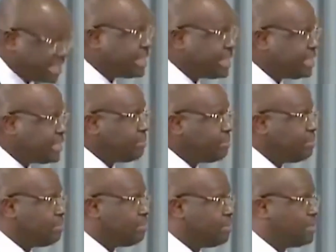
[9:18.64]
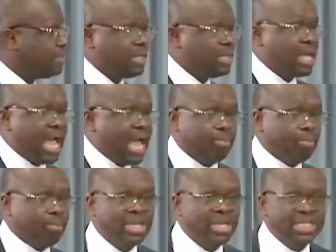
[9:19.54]
list at
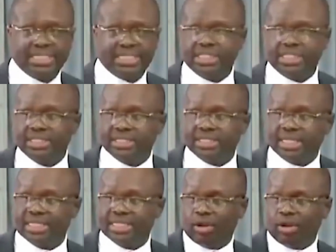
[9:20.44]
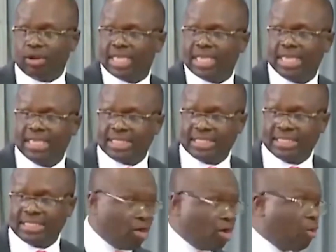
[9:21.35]
the polling stations. Is that not the case?
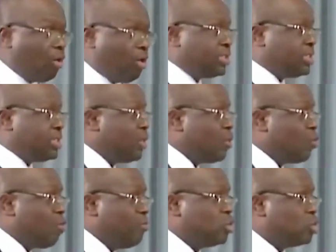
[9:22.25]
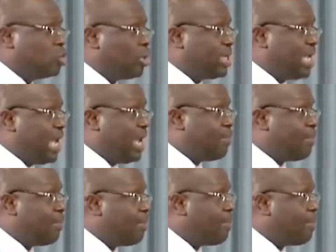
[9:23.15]
Is that not what we've been told here?